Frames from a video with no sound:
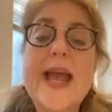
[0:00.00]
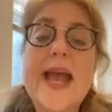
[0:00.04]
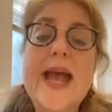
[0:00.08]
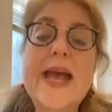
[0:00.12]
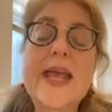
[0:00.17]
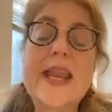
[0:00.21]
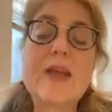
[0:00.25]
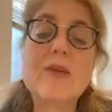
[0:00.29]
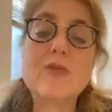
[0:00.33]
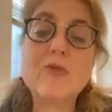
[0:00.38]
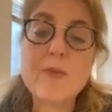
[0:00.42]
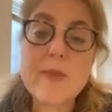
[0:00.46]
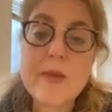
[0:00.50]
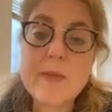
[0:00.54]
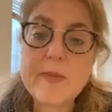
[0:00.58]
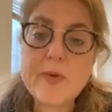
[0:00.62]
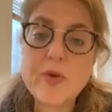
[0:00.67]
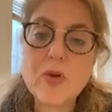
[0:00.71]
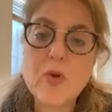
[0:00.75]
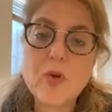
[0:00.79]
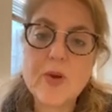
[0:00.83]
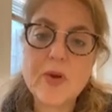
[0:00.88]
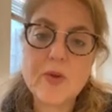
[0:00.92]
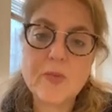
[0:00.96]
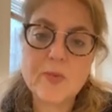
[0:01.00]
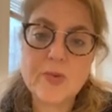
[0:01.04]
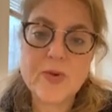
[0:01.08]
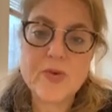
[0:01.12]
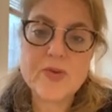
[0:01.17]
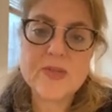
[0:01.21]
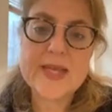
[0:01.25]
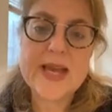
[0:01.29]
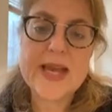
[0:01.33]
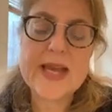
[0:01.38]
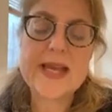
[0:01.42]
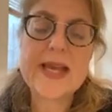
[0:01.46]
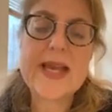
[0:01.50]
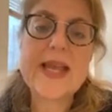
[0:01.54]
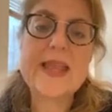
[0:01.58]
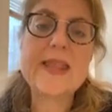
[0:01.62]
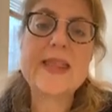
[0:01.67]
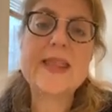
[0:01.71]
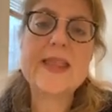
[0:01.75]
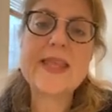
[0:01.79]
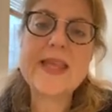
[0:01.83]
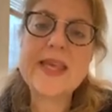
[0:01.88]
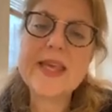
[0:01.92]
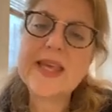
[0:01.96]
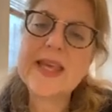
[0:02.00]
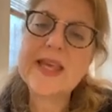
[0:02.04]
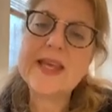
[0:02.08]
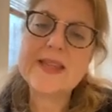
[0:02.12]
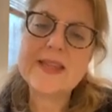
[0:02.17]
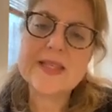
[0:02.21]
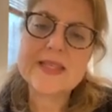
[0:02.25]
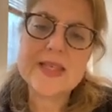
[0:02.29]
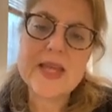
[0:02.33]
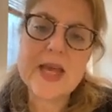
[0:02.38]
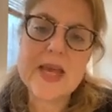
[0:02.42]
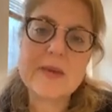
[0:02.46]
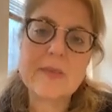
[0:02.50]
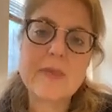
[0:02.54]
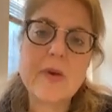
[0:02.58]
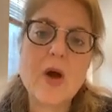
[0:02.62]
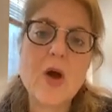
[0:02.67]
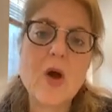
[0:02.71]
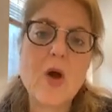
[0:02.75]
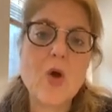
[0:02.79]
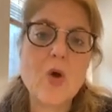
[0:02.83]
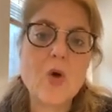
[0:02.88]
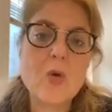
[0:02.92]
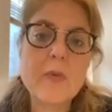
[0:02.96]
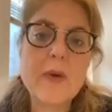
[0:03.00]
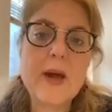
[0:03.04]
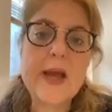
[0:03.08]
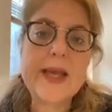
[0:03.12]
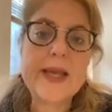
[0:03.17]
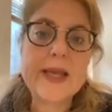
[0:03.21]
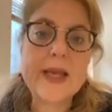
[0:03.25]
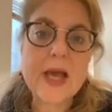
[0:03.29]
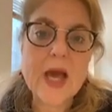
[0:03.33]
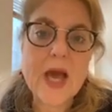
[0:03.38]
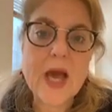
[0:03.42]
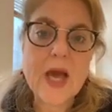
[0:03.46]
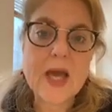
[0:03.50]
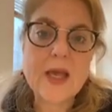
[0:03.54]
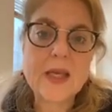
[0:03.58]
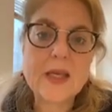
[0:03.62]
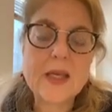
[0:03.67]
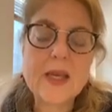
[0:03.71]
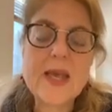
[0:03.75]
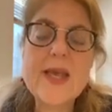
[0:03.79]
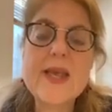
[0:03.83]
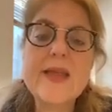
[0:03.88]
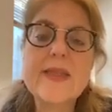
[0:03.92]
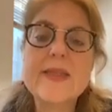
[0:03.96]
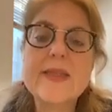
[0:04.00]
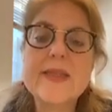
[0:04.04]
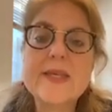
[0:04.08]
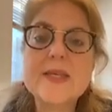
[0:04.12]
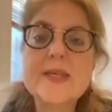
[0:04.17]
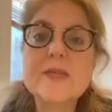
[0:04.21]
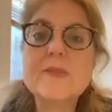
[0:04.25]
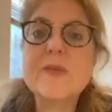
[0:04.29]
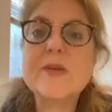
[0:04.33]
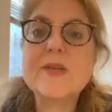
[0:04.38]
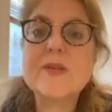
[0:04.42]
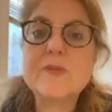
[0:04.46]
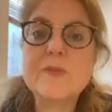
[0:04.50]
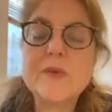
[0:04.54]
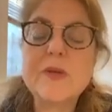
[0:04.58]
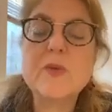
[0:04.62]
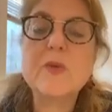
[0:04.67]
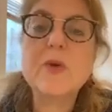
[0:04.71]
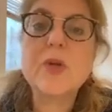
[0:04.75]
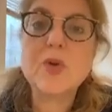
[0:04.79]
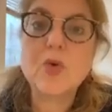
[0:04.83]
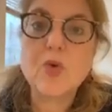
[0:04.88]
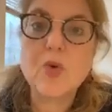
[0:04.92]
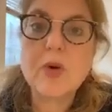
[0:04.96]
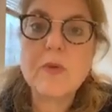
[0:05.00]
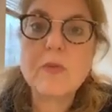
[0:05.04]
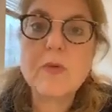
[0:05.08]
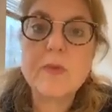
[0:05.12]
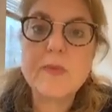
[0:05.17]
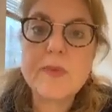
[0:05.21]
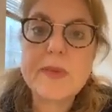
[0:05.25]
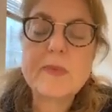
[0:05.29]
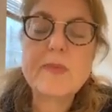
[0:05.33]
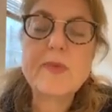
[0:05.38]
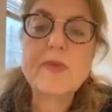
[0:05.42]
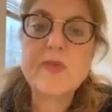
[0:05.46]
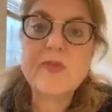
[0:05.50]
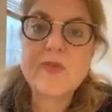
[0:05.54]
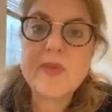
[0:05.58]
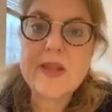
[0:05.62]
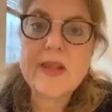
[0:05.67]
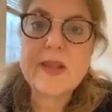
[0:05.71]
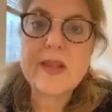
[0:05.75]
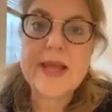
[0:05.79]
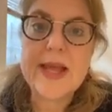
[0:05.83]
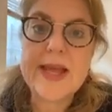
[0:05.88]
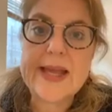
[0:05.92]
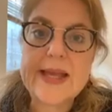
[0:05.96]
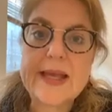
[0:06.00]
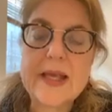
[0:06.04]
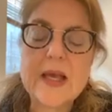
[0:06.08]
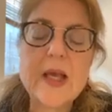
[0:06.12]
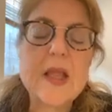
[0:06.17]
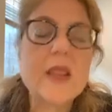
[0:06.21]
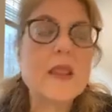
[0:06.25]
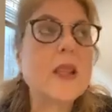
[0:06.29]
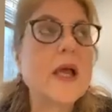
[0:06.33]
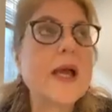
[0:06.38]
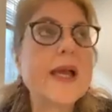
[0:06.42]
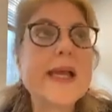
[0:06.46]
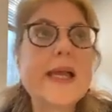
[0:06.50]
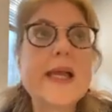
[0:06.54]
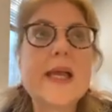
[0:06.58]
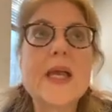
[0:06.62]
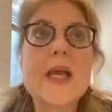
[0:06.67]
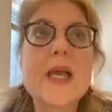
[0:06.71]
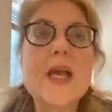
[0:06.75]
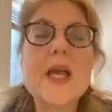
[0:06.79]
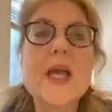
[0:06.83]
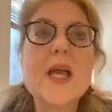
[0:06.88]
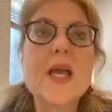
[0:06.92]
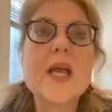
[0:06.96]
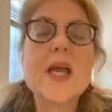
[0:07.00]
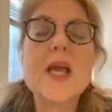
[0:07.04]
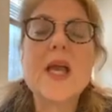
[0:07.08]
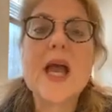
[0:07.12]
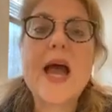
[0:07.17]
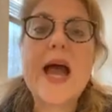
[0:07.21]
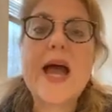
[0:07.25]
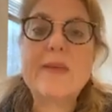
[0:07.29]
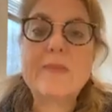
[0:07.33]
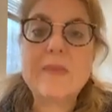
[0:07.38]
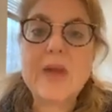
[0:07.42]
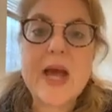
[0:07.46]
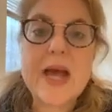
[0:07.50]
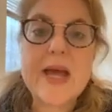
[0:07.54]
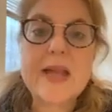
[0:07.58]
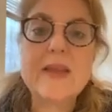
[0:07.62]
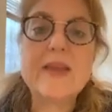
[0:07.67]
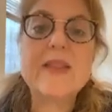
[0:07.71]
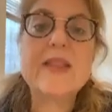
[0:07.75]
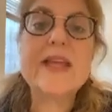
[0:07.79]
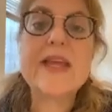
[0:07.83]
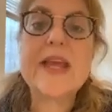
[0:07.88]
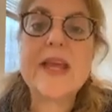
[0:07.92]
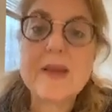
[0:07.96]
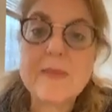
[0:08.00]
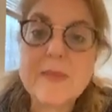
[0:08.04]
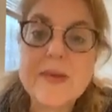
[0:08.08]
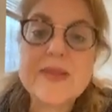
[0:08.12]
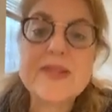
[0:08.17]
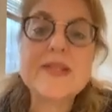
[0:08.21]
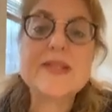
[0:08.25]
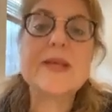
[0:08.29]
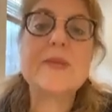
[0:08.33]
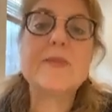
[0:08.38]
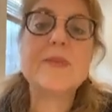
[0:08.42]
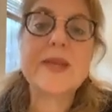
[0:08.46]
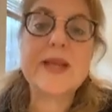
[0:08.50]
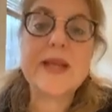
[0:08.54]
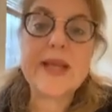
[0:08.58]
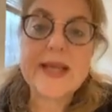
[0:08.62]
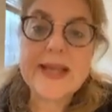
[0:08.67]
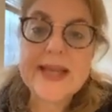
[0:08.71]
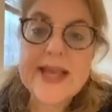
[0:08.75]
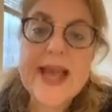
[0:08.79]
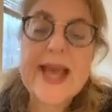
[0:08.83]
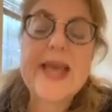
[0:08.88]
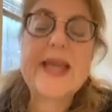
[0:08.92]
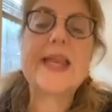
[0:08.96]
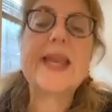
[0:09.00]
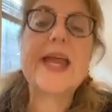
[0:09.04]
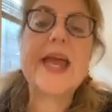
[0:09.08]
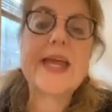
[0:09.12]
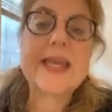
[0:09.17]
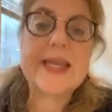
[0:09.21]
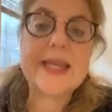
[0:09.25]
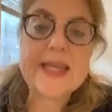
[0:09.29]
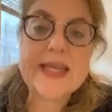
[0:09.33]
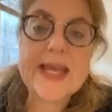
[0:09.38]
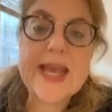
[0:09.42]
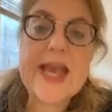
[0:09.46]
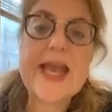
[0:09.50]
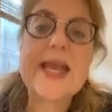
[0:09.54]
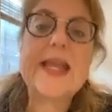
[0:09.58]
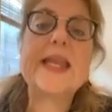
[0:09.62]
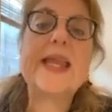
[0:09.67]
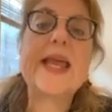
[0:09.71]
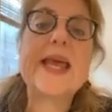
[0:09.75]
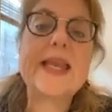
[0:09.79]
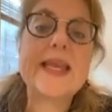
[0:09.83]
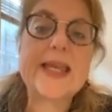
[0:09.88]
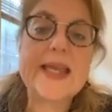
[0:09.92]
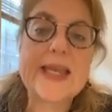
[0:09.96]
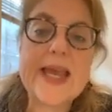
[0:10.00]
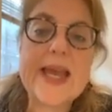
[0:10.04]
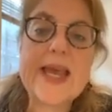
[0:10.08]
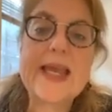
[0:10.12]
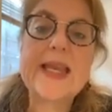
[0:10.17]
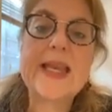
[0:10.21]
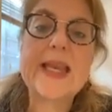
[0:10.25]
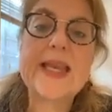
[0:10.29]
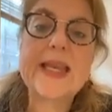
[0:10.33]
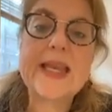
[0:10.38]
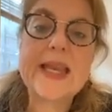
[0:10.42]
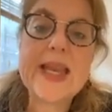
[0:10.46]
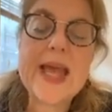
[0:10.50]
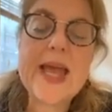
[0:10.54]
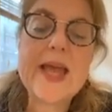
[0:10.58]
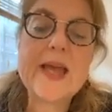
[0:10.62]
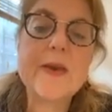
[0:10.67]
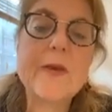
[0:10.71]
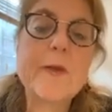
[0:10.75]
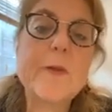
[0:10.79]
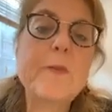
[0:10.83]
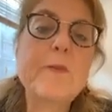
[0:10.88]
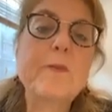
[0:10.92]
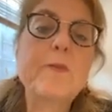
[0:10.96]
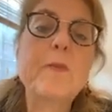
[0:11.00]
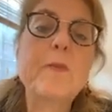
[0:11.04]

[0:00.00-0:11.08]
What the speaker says: And I remember going on Prozac and thinking at the time, oh my God, this must be what normal people feel like. Like, I'm not thinking about the same thing again and again and again and again.